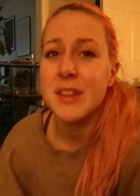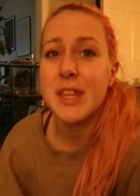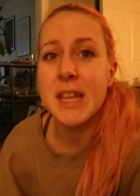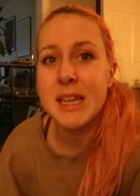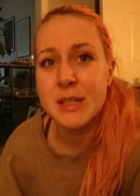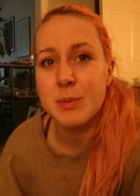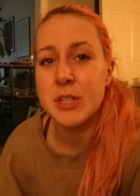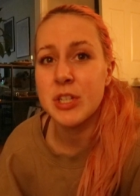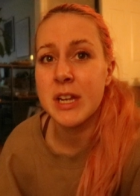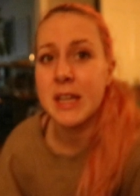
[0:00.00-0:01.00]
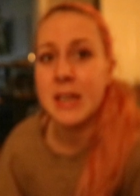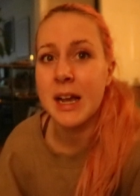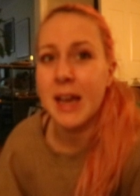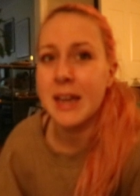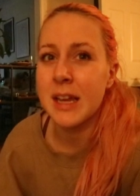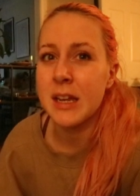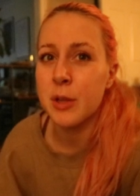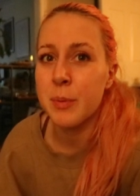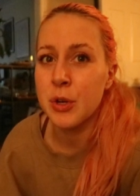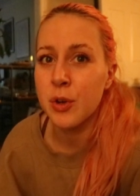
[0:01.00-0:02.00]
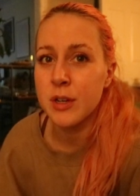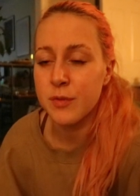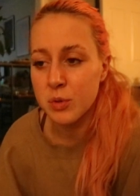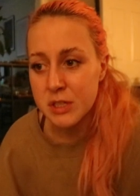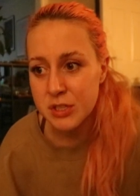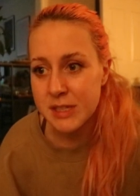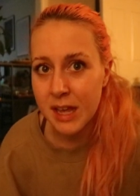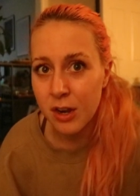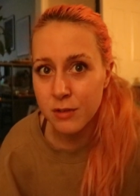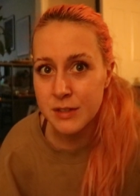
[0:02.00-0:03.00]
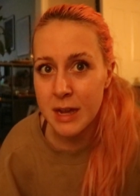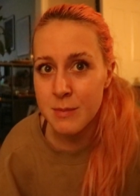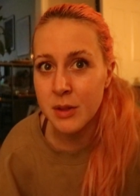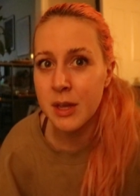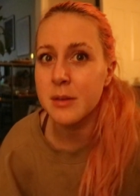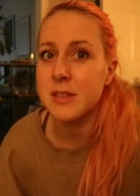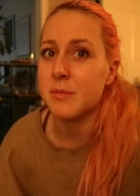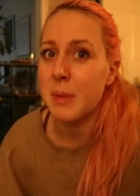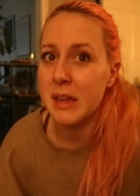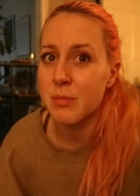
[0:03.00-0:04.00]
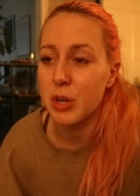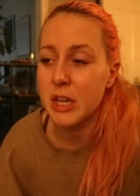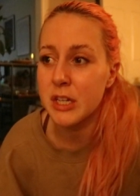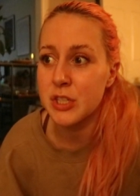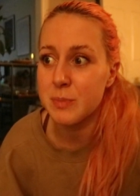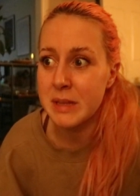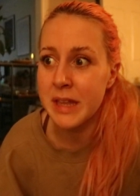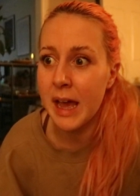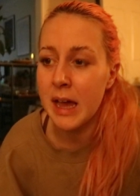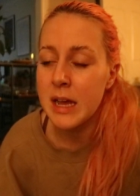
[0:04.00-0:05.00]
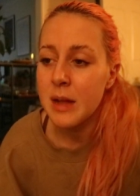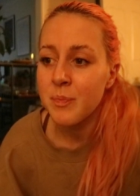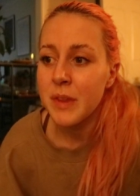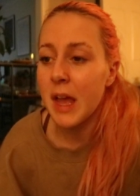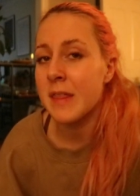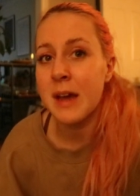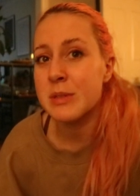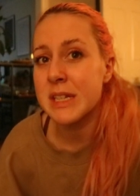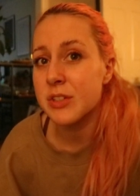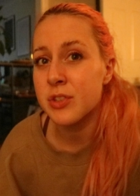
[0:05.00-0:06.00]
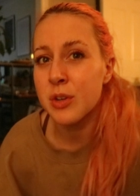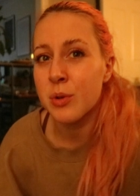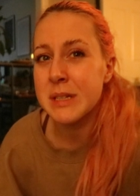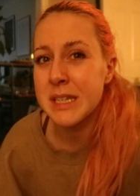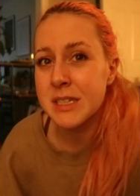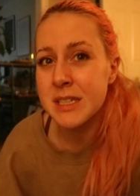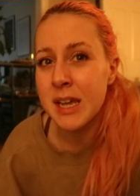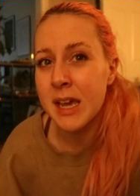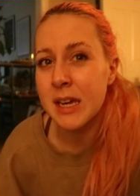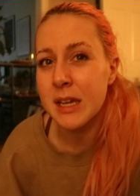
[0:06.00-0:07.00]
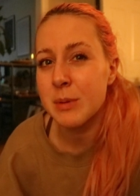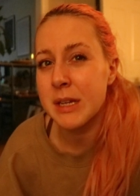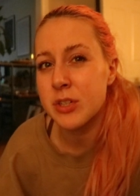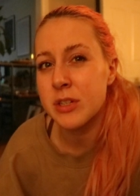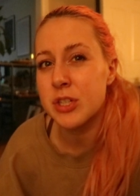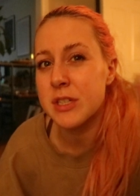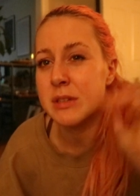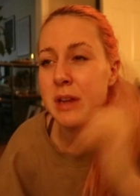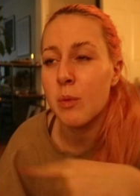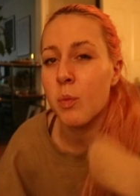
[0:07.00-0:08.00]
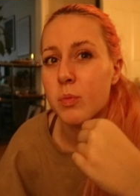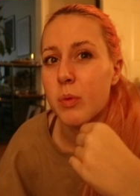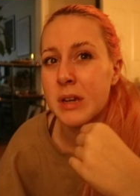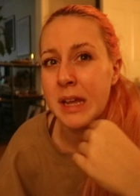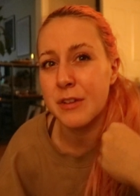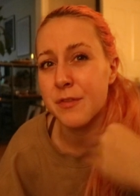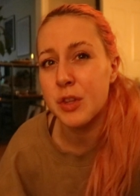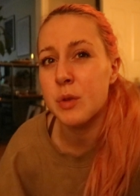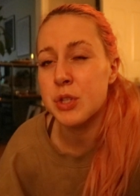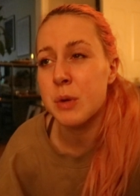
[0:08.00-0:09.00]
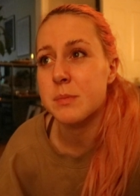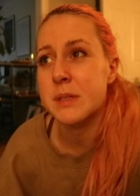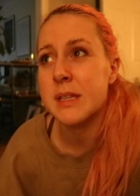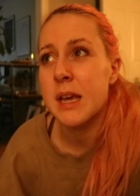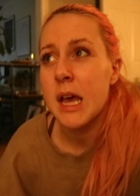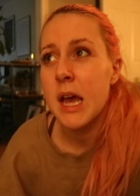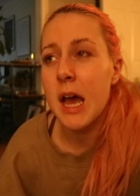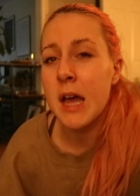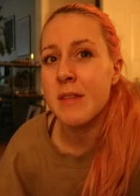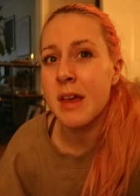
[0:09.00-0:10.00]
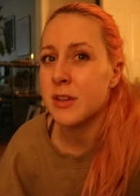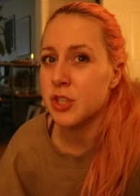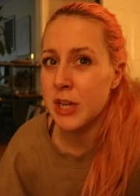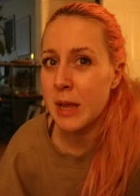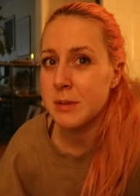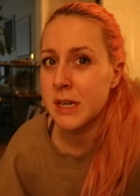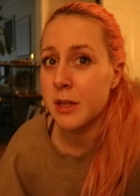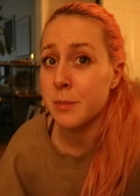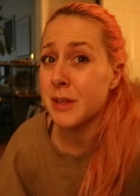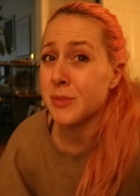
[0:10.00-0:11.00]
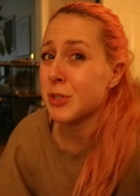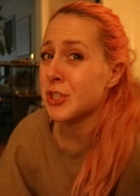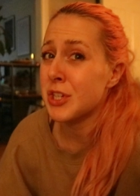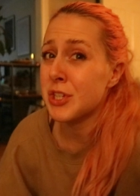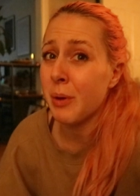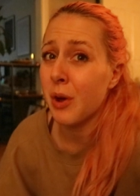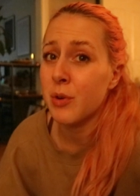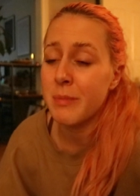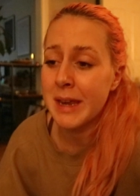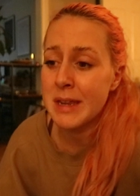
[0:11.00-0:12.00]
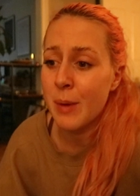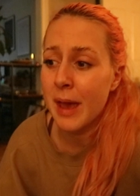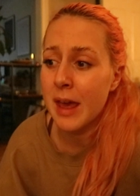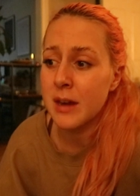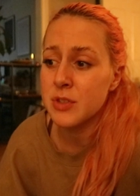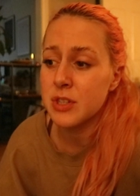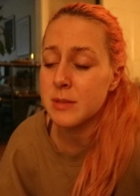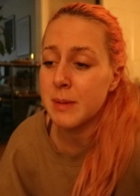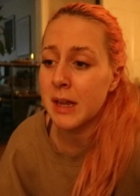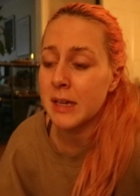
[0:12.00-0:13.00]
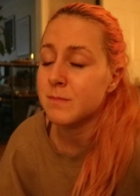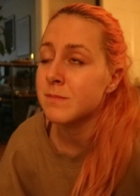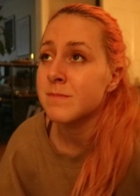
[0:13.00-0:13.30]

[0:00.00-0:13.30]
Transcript: The thing is with agility, I kind of get a little bit annoyed if Oakley doesn't get a lot of time out there, because I've paid money to be there. And that was literally all we did today. Like, we literally just did like a few jumps and then shaped a little bit, which I do at home anyway. And I was just a bit like,